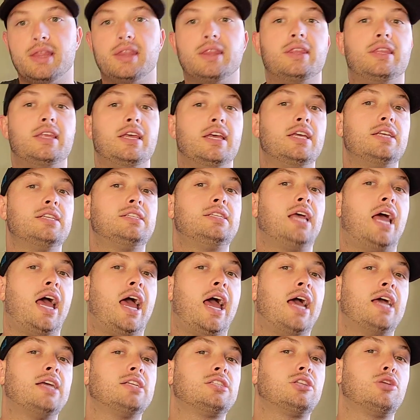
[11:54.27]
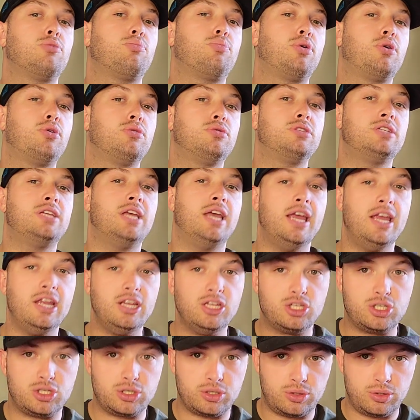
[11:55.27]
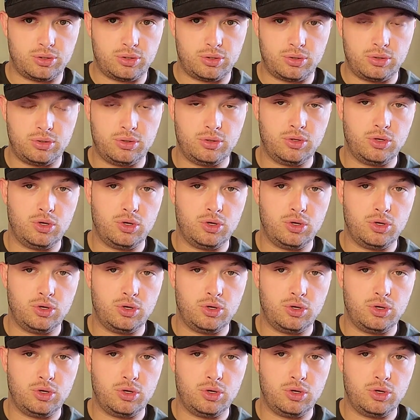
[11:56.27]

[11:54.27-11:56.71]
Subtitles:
this has the potential